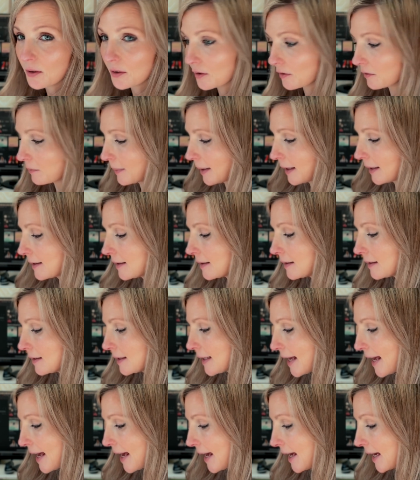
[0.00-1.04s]
of my
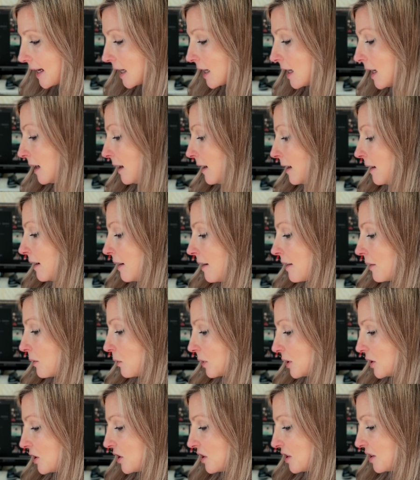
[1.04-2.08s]
day,
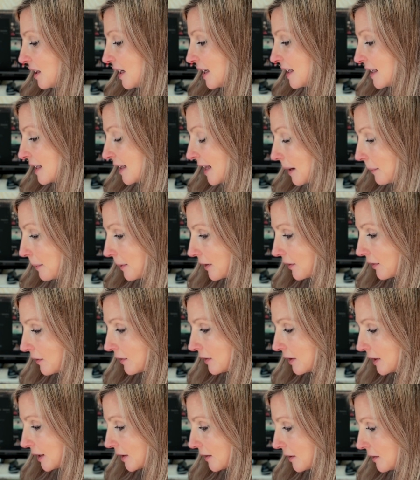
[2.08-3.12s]
which isn't that big of a
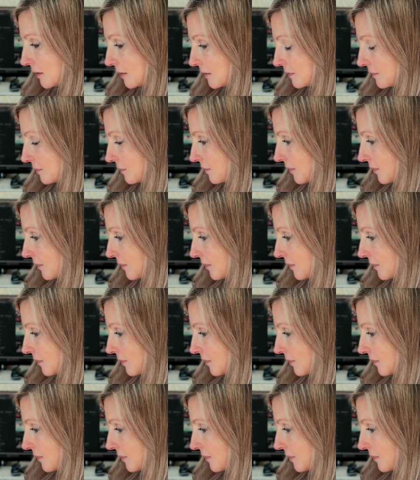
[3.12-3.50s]
deal.